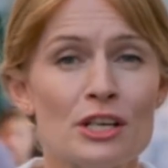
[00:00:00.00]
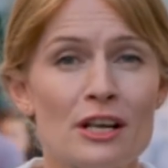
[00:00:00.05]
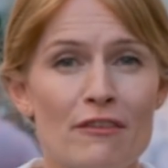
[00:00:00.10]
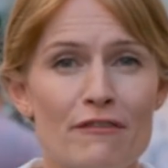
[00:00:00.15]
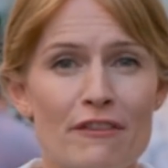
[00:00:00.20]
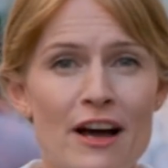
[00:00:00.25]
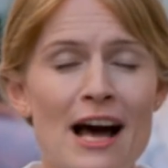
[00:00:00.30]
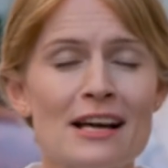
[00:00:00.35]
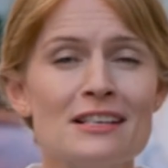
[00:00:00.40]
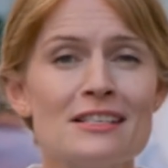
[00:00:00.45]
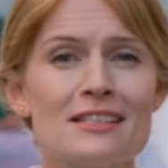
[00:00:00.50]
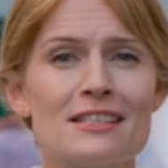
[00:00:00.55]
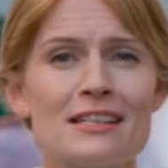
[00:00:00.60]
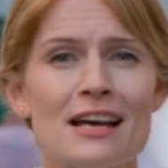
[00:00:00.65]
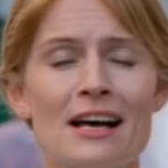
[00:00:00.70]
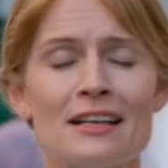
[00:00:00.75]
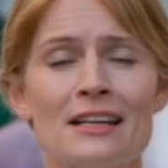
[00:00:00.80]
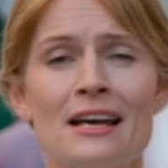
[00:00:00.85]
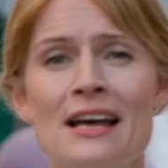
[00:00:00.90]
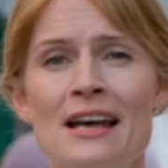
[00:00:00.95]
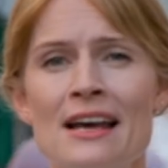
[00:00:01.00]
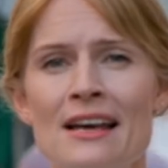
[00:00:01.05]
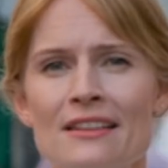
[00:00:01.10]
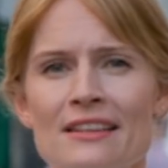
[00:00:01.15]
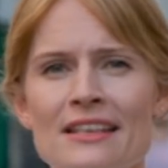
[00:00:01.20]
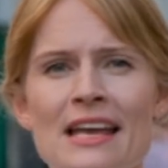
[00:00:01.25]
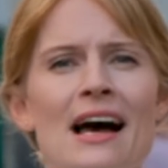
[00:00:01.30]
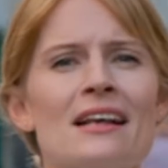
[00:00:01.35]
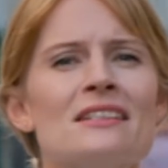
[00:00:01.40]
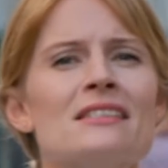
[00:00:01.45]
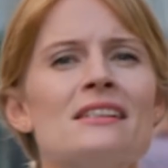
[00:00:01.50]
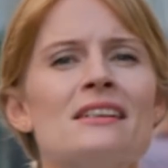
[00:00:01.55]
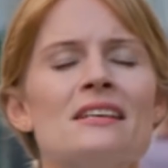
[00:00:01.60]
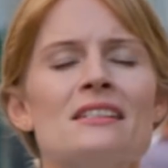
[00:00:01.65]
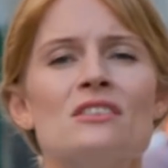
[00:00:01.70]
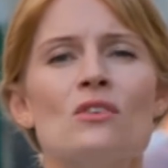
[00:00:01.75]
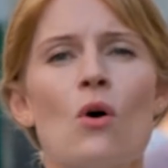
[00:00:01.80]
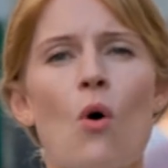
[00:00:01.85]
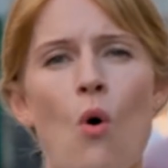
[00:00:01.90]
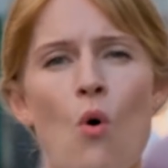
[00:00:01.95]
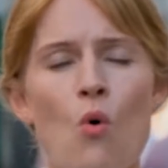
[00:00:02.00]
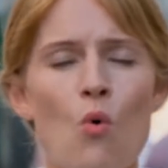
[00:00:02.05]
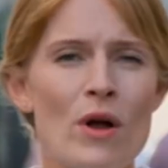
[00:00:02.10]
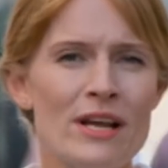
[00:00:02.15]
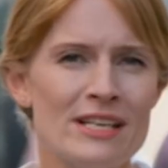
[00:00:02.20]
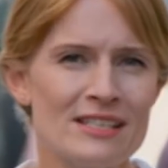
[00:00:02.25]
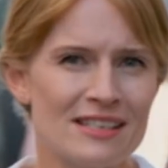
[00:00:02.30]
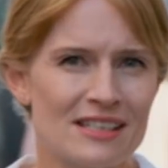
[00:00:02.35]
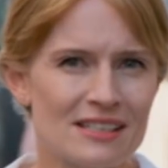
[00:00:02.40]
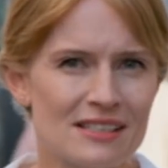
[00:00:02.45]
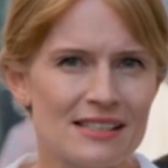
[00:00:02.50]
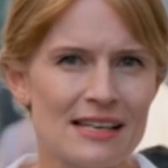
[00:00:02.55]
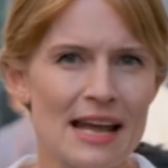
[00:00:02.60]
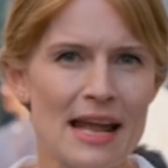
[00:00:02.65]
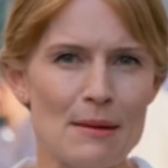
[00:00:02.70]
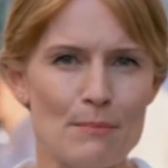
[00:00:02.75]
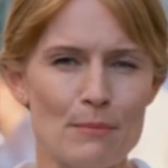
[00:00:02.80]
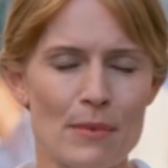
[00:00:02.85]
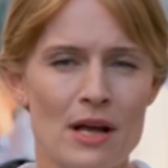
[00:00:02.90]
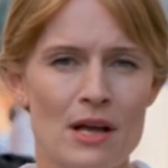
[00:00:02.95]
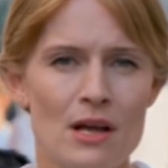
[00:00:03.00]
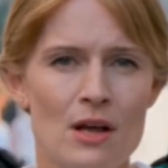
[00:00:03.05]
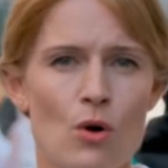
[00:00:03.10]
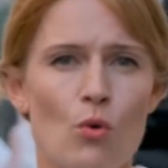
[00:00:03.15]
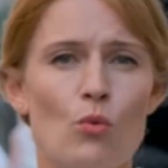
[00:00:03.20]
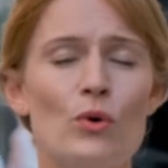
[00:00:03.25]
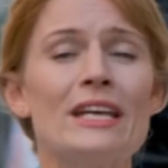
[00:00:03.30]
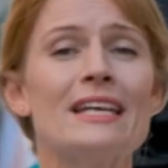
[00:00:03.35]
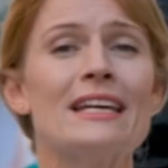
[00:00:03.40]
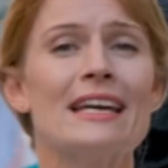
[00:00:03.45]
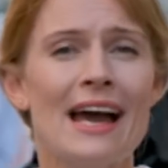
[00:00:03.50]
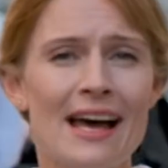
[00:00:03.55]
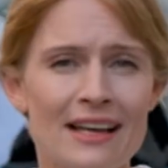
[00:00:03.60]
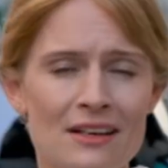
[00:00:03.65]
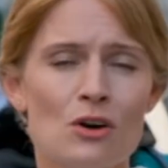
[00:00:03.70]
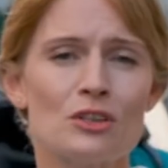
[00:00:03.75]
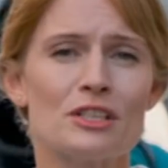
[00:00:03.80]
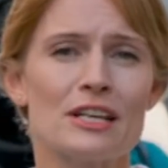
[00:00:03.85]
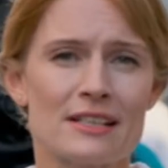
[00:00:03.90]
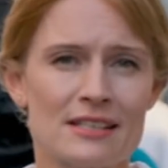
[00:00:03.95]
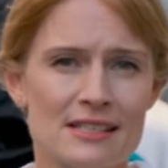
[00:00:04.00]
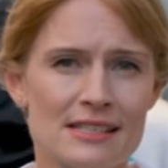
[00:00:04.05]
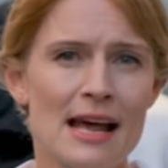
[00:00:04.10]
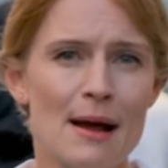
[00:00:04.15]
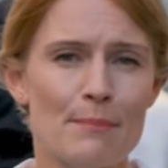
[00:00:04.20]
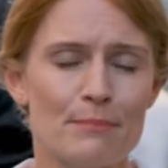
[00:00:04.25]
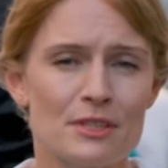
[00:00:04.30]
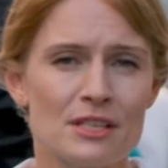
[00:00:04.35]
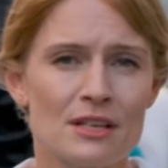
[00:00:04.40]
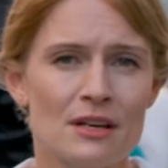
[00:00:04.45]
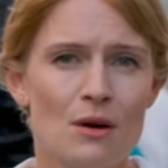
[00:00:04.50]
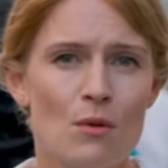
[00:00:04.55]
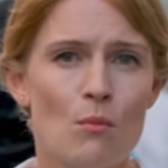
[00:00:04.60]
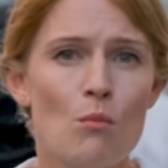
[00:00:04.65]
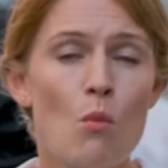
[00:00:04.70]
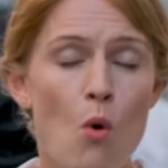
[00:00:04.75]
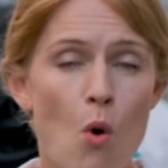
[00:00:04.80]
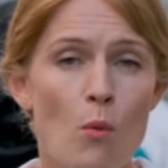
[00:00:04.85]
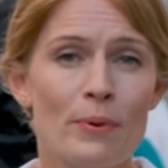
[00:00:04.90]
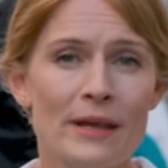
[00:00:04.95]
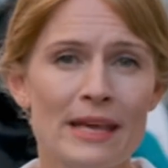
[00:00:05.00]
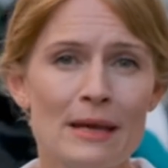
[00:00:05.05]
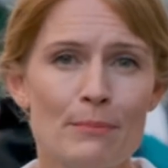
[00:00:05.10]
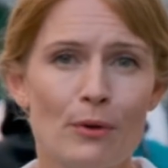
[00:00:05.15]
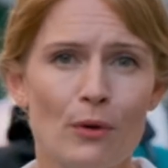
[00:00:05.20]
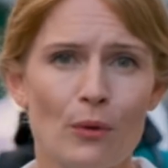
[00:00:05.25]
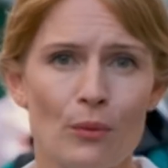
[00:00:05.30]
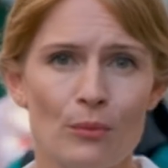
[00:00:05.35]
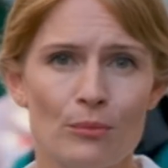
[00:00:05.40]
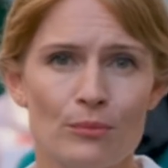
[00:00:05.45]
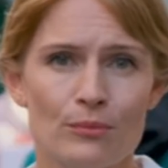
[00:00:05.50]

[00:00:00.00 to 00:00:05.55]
in Afghanistan, the answer is always the same. We cannot accept more people.